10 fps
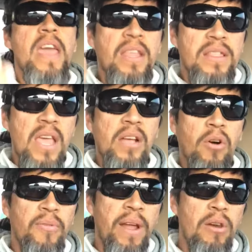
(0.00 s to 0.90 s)
and think
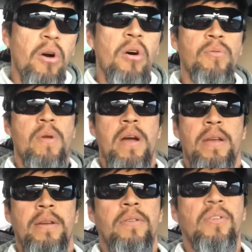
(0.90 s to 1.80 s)
of the long
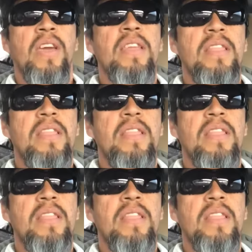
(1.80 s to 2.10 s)
run, okay?